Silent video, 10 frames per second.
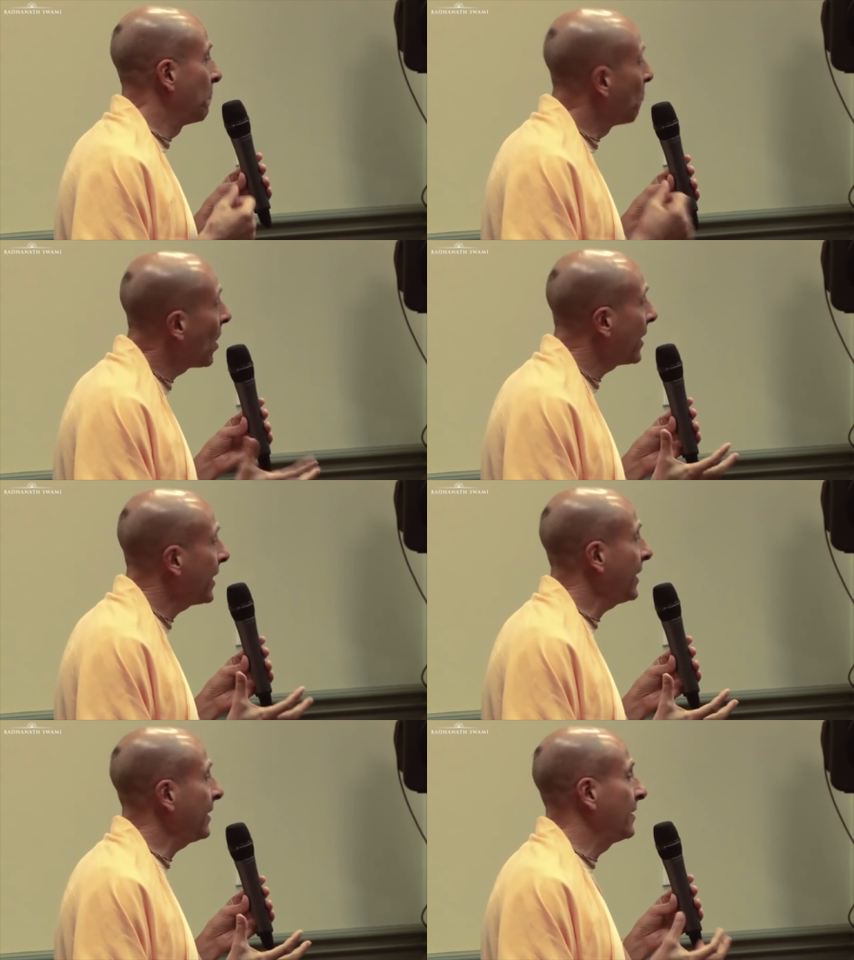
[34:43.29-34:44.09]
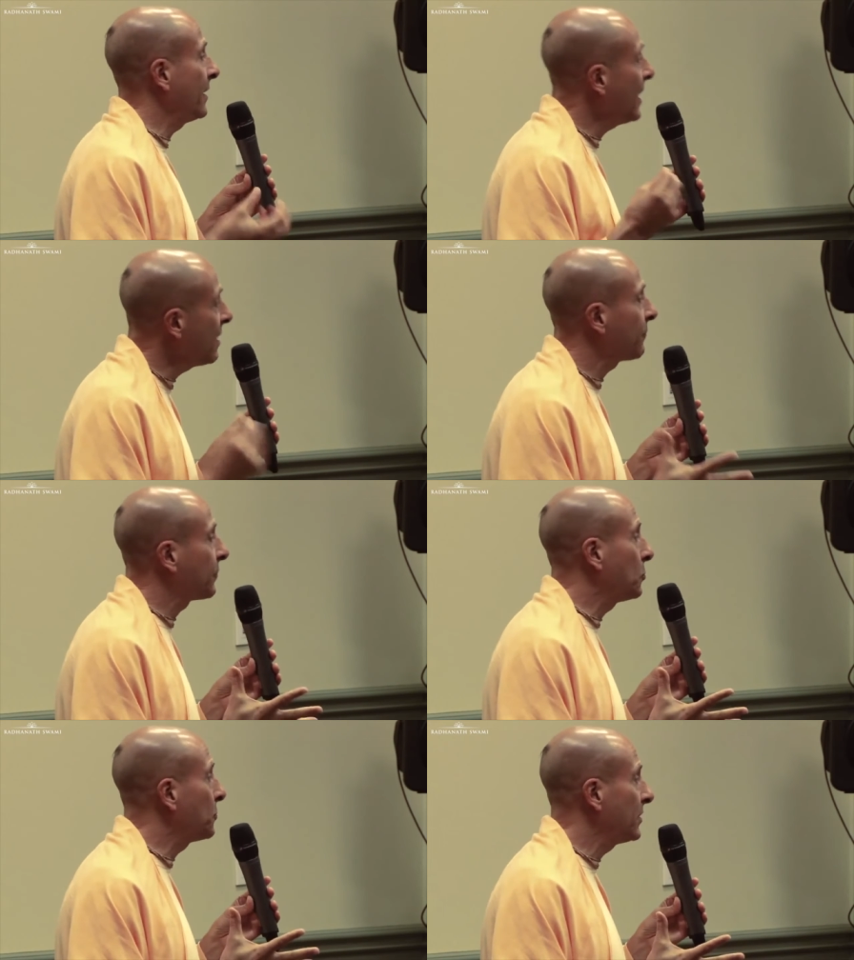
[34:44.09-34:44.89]
Money,
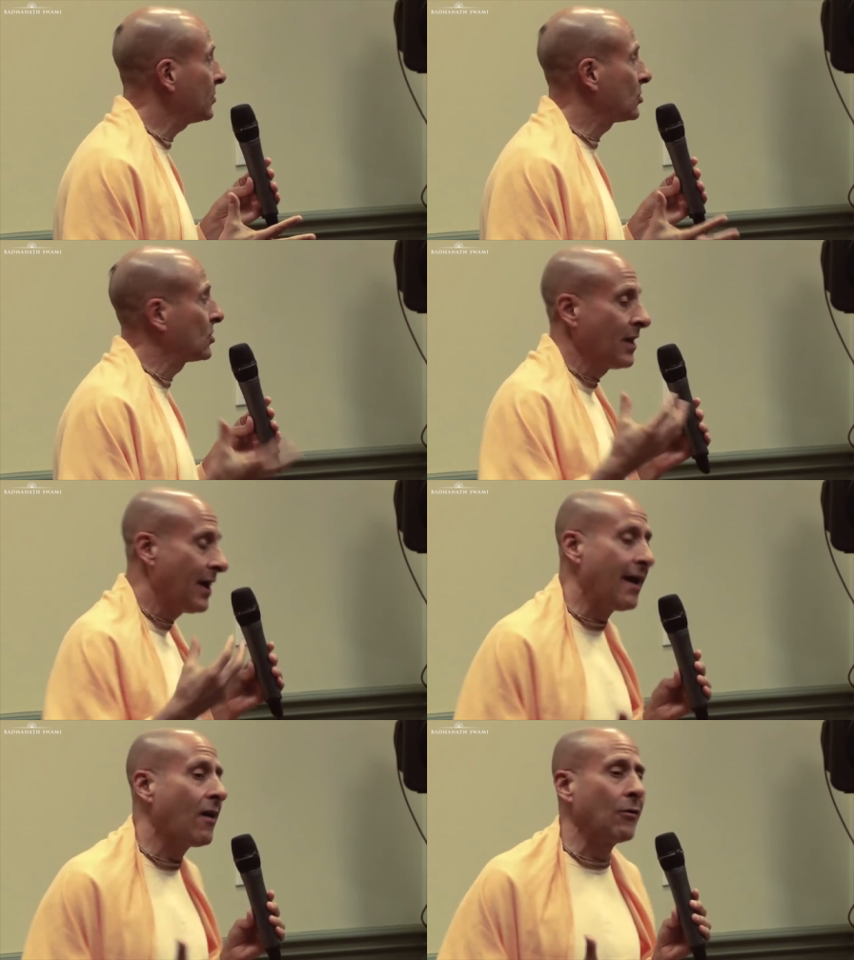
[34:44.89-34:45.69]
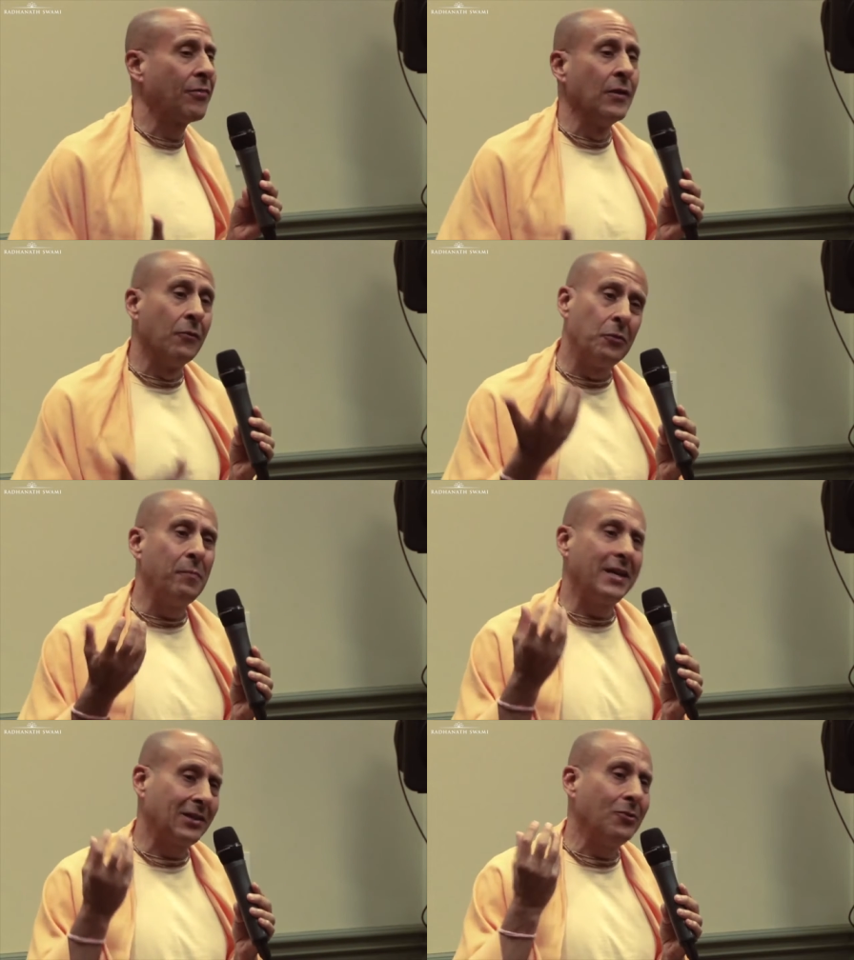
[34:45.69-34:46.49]
influence, health will
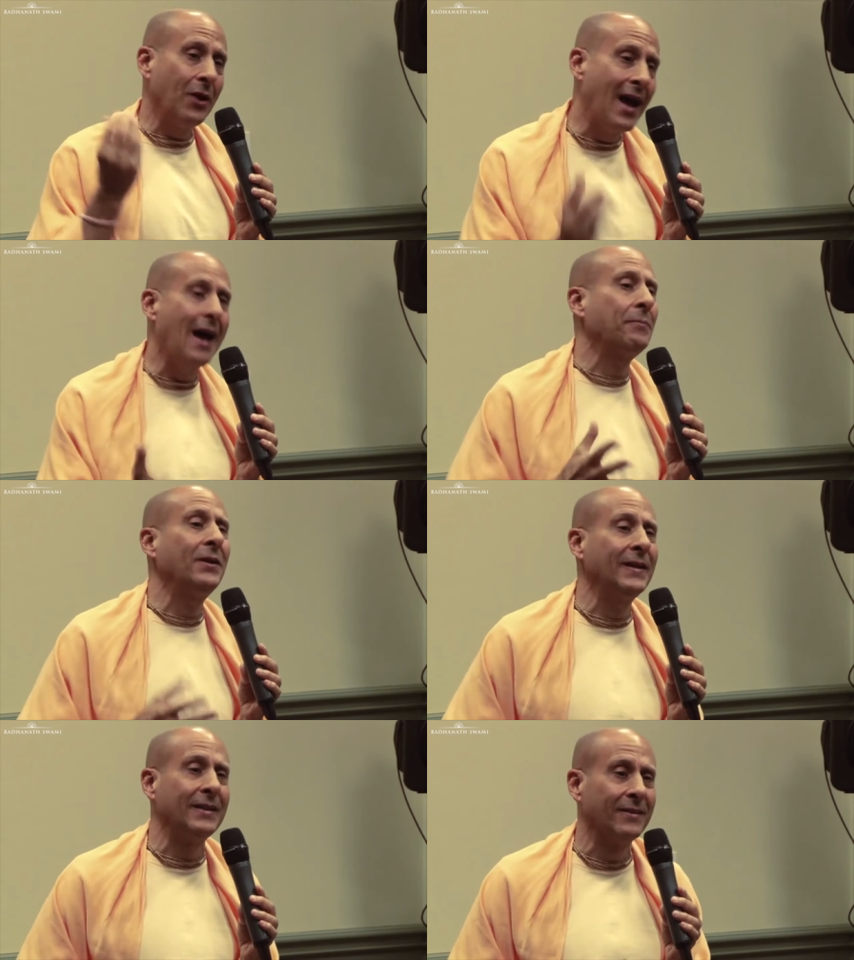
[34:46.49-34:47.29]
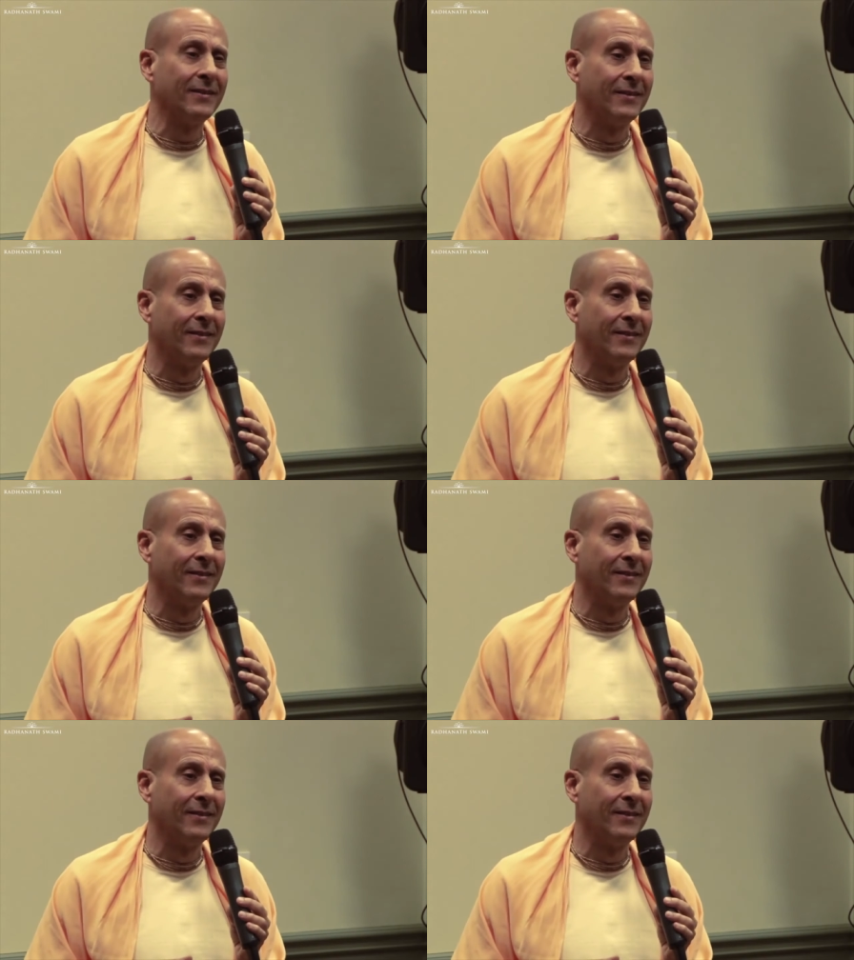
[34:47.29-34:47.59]
make you happy.